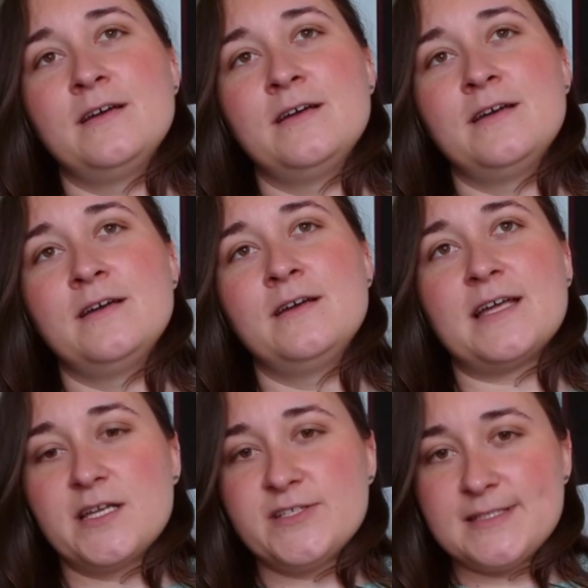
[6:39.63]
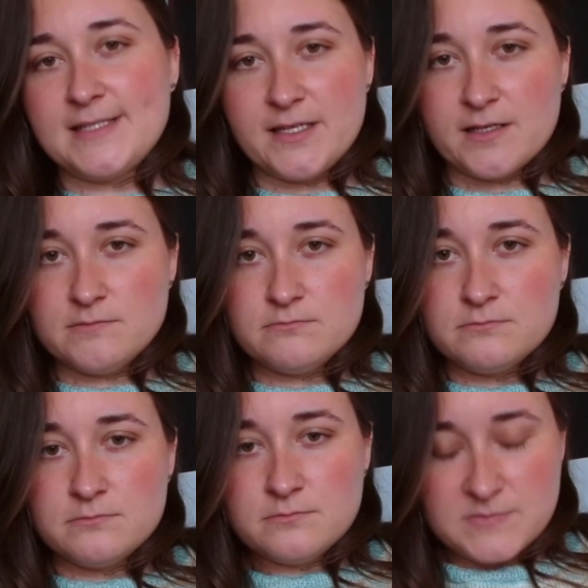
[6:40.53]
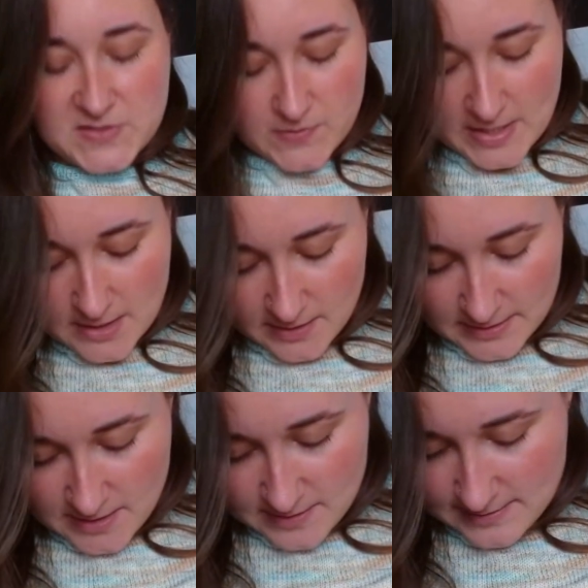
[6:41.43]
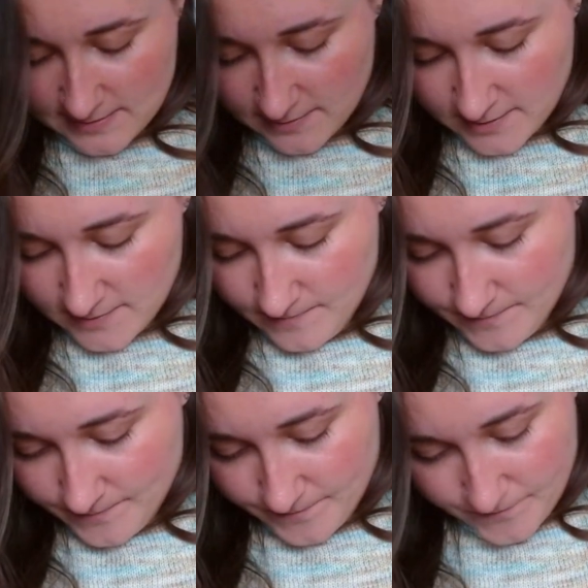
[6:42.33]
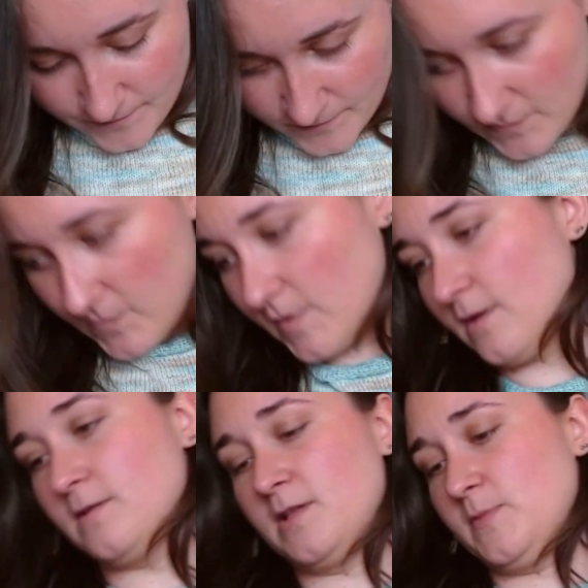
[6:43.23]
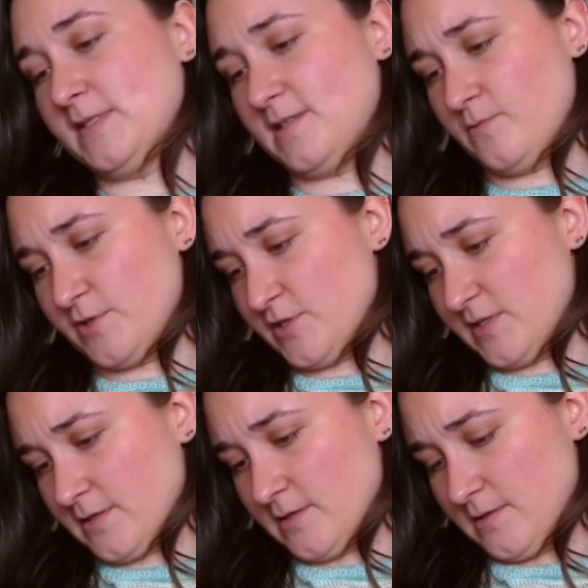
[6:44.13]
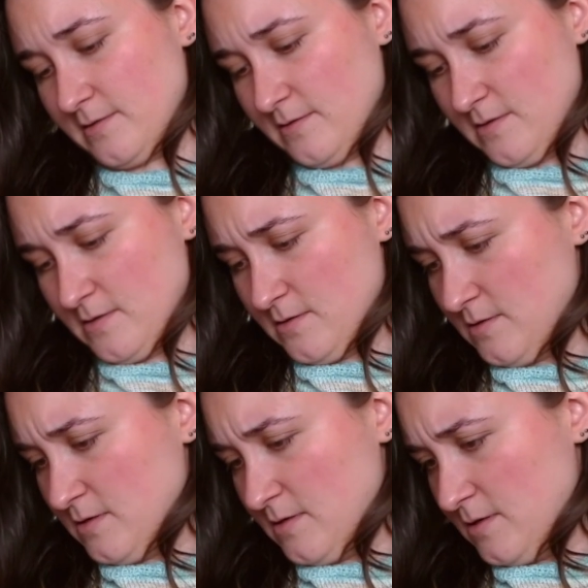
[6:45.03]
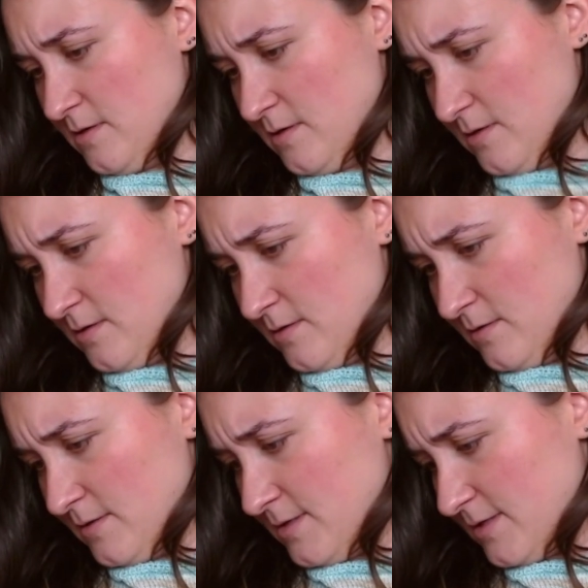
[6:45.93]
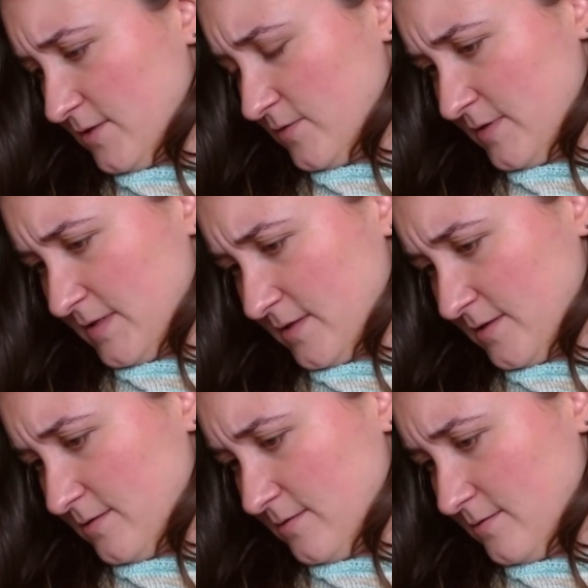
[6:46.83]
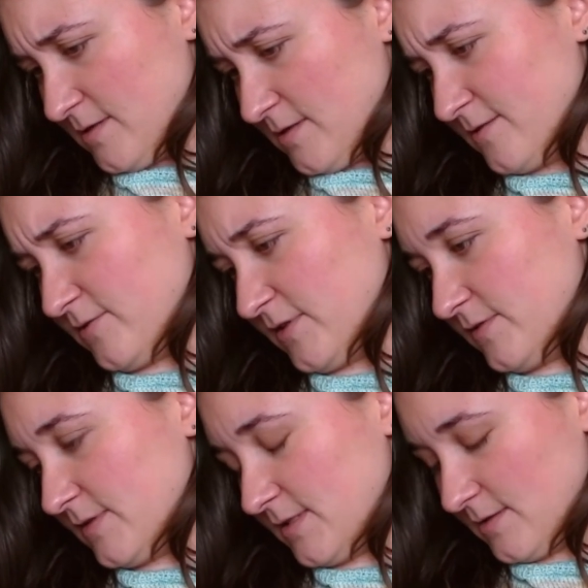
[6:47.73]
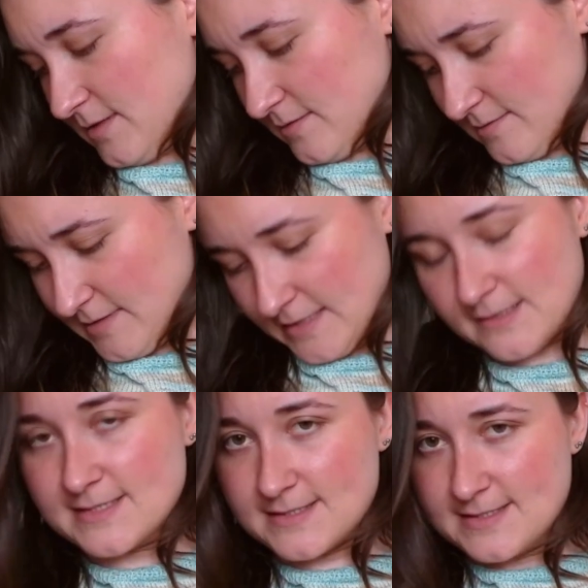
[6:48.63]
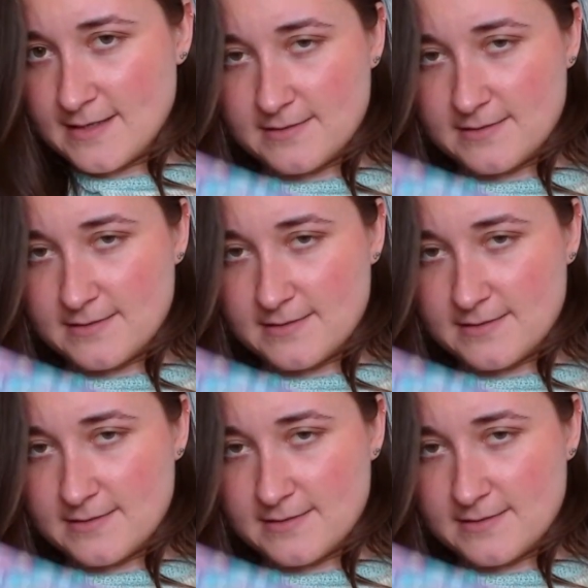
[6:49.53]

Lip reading: And then I just did it. So I think last time, let me see which side. Is this the good side? Not the good side, I think this is the second